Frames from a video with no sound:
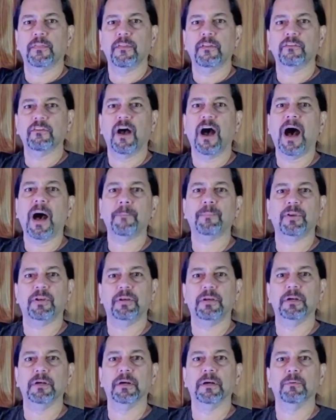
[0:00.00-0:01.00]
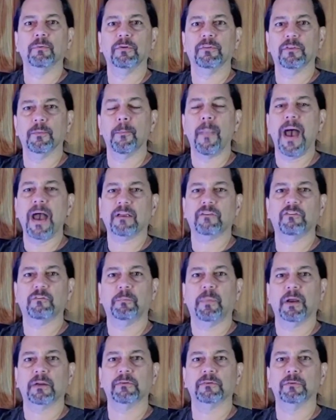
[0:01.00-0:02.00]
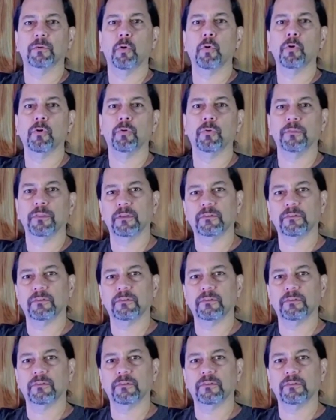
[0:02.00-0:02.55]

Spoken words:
on the top here with the Maxspect logo